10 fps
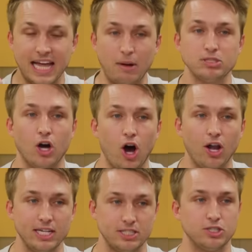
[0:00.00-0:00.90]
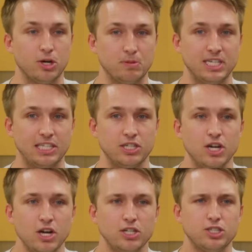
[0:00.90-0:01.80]
That was all his interpretation.
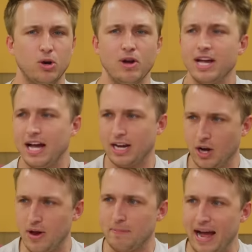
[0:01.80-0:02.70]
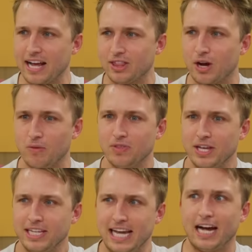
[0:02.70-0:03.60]
So, going back, though,
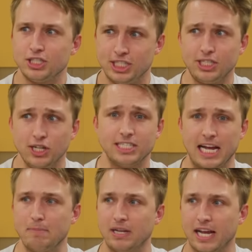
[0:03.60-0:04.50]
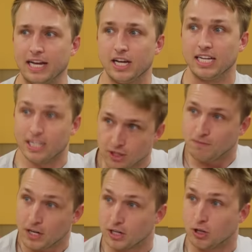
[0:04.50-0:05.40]
yeah, she should have damn been like, get your
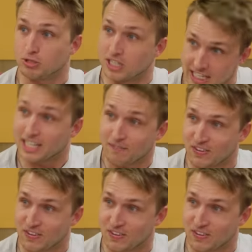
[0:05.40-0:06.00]
fucking clothes up, like, get the